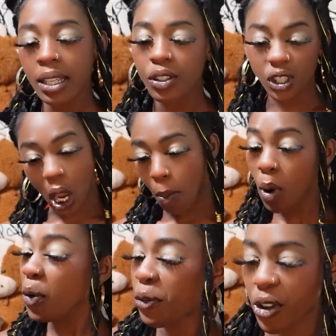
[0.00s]

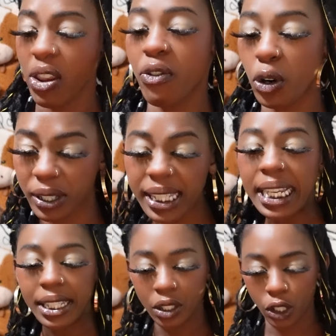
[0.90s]
Summer Fever,
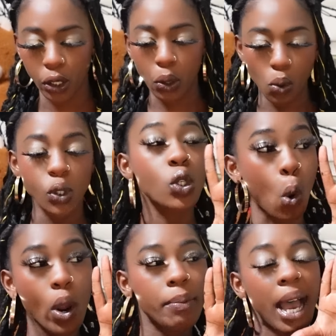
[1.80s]
Season two,
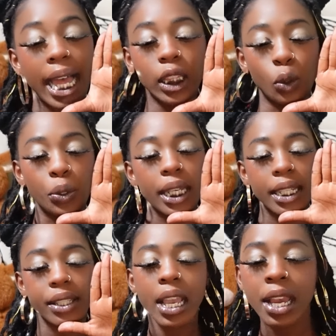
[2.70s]
story by
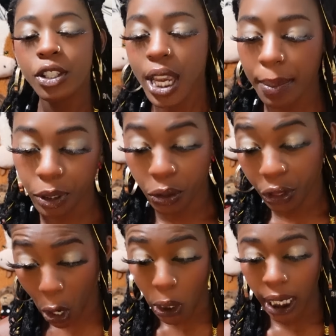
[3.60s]
Lucas. Chapter
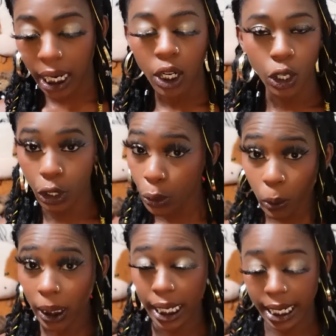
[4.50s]
thirty, new
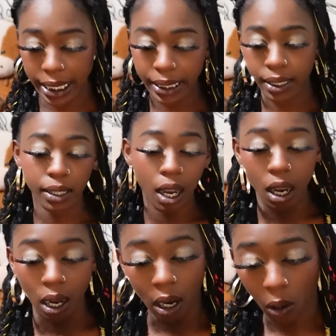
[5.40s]
leads.
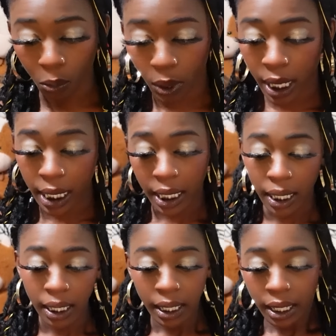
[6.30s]
Uh-oh.
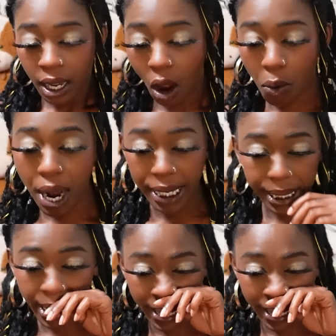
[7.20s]
All right,